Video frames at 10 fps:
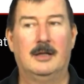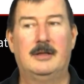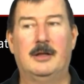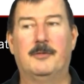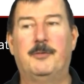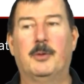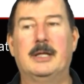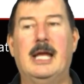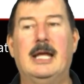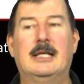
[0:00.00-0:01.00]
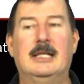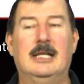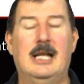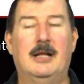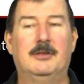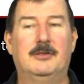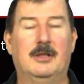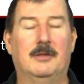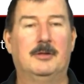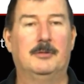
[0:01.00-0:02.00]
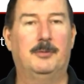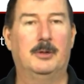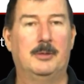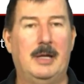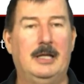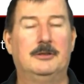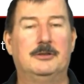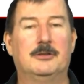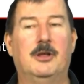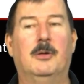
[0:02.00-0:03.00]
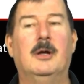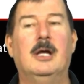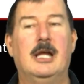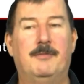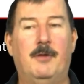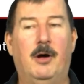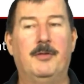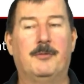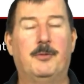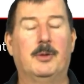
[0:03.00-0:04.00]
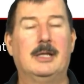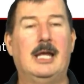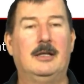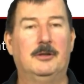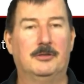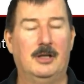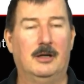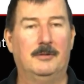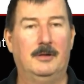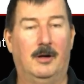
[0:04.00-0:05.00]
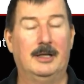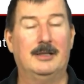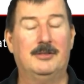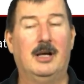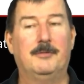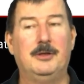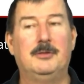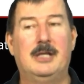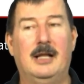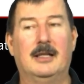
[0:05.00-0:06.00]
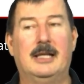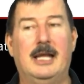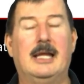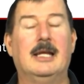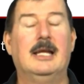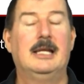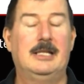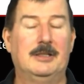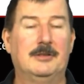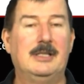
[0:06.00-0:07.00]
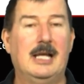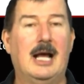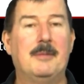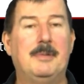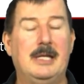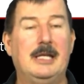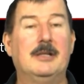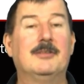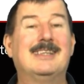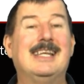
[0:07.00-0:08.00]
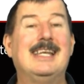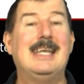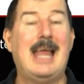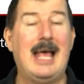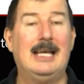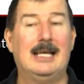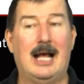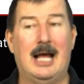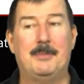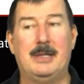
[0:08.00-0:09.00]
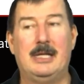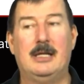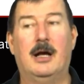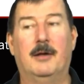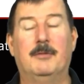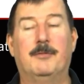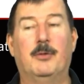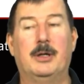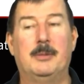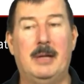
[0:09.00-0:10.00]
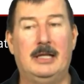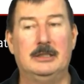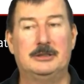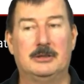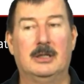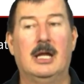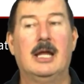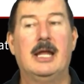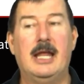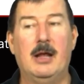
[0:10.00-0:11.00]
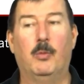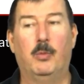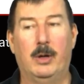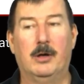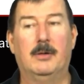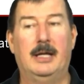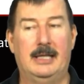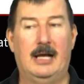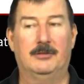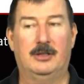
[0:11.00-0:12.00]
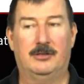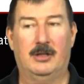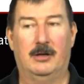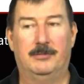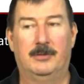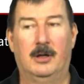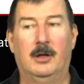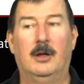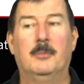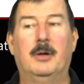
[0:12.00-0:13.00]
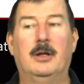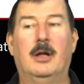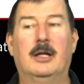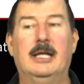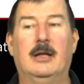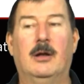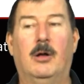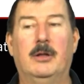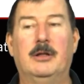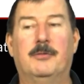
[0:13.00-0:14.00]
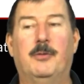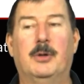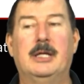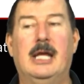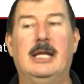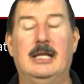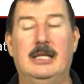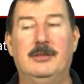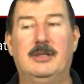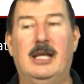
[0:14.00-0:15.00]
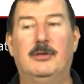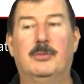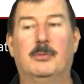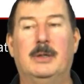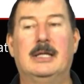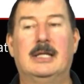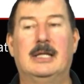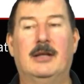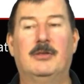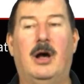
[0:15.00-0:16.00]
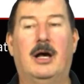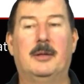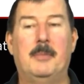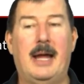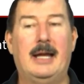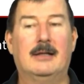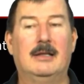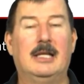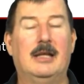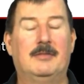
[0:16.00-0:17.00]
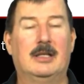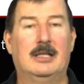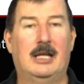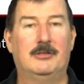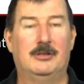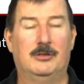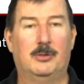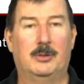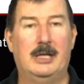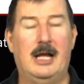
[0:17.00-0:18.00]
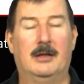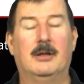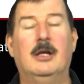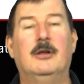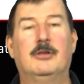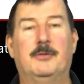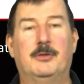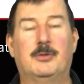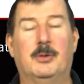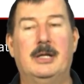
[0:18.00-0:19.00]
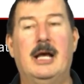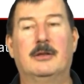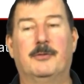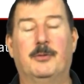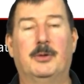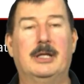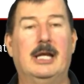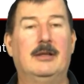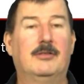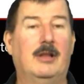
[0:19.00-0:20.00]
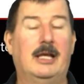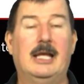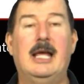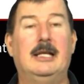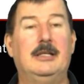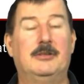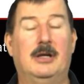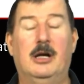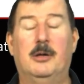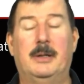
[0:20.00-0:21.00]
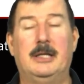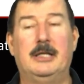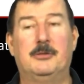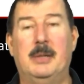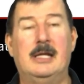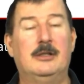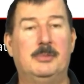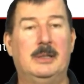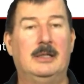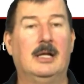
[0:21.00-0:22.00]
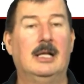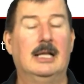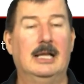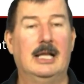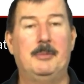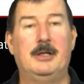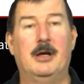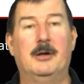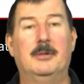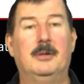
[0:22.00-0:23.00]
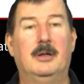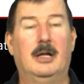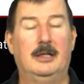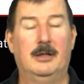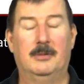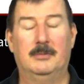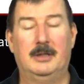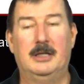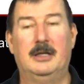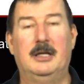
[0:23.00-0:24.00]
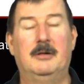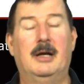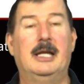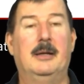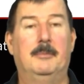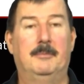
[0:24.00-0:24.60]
then the 40 gate can announce itself to the 40 manager. So if on the 40 gate itself, you tell it, hey, here's the IP, here's the NATed IP of the 40 manager, it will announce itself. But again, only the 40 gate in this case reconnects automatically if the connection is torn down. So if it's torn down, the 40 gate's like, hey, I need your help, I need your management, let me know, here I am.